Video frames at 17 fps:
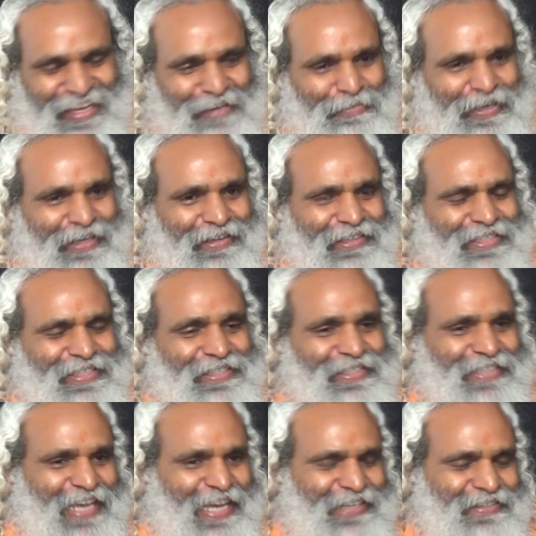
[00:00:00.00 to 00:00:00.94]
Because
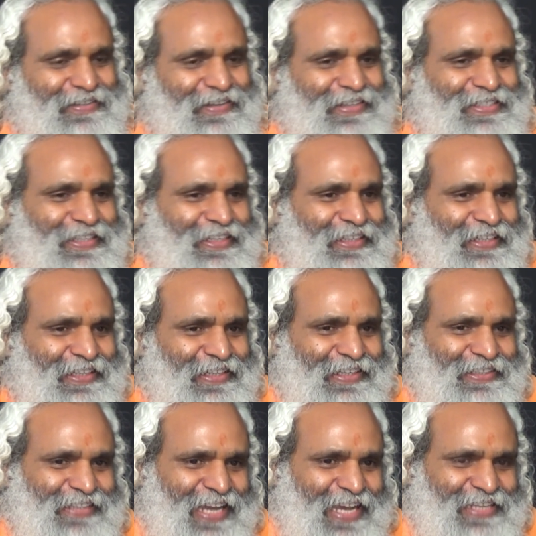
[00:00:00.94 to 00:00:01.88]
the Shastra is written
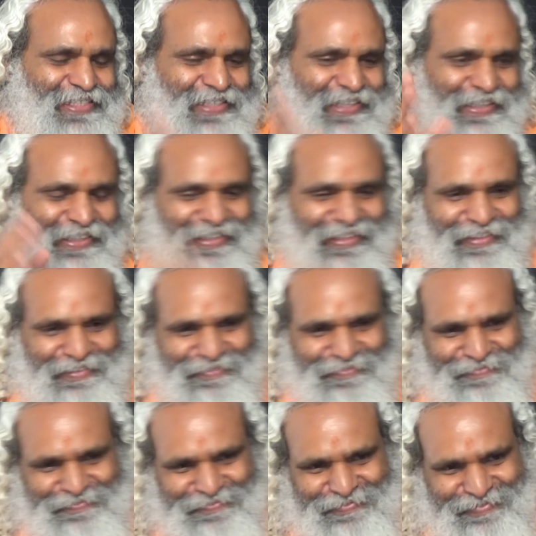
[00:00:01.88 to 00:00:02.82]
in Sanskrit,
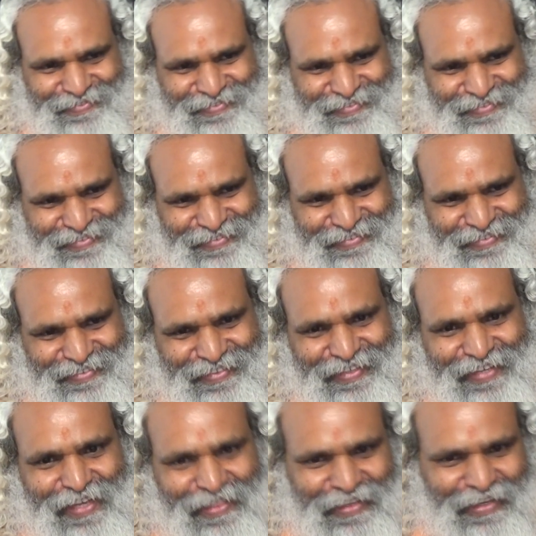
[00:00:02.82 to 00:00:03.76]

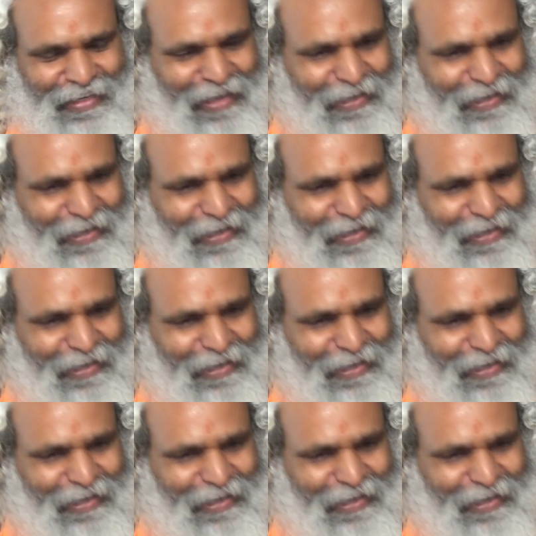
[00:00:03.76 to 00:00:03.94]
the